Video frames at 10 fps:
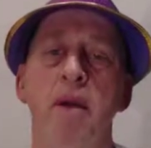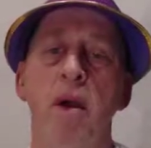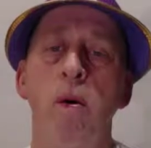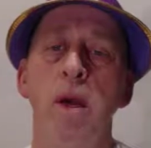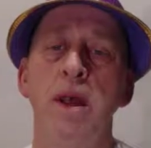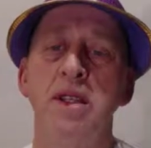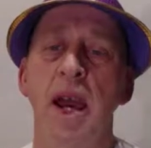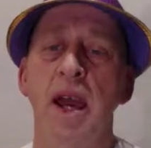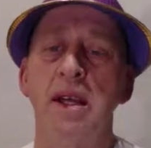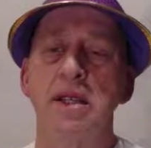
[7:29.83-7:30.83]
queen
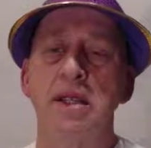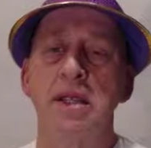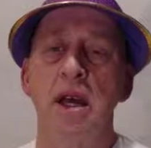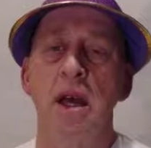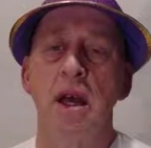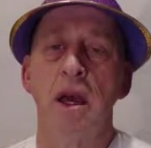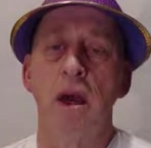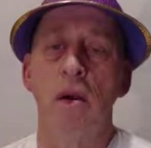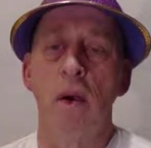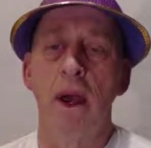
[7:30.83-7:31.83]
takes
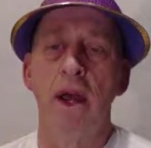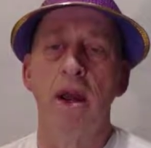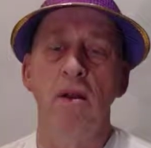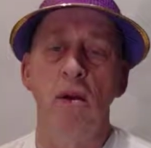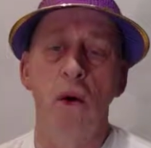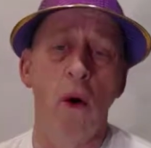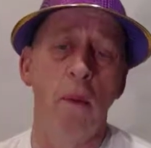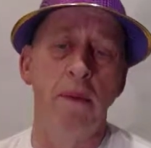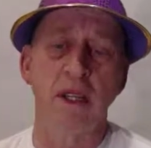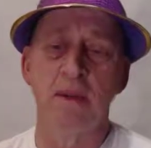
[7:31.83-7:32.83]
queen or
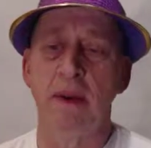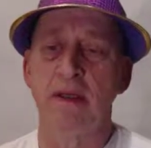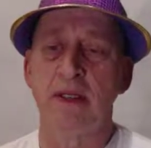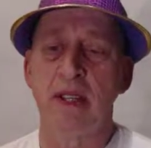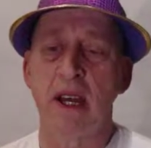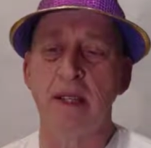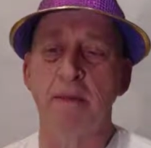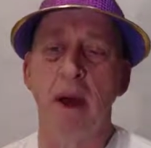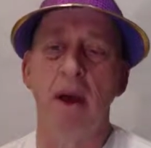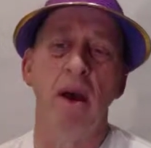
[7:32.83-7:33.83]
bishop f6,
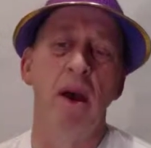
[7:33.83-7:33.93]
but